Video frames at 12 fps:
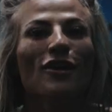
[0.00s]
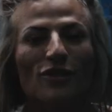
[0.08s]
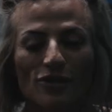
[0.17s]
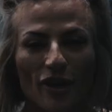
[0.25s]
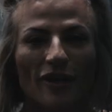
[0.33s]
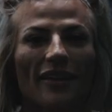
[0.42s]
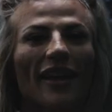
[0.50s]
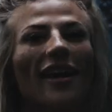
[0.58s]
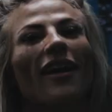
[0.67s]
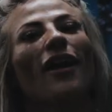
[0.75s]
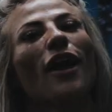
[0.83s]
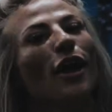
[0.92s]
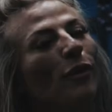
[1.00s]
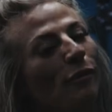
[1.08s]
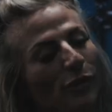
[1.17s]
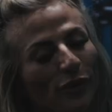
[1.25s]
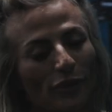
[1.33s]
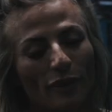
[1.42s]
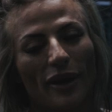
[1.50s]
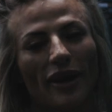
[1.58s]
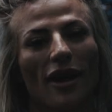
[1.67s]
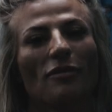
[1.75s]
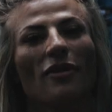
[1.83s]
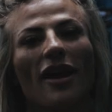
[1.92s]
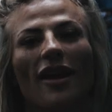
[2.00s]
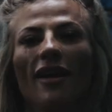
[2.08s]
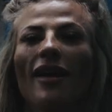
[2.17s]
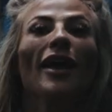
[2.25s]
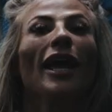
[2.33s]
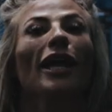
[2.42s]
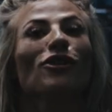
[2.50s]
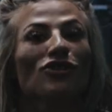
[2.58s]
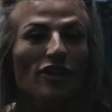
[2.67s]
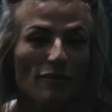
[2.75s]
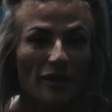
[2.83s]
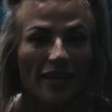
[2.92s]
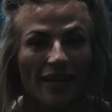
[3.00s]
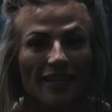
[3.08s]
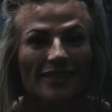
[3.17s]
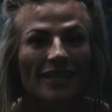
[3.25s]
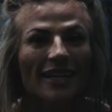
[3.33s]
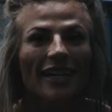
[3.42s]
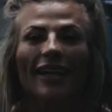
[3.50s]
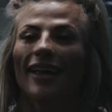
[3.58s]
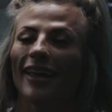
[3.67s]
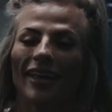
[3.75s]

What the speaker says: Start there, build your way up, right? It shouldn't be easy.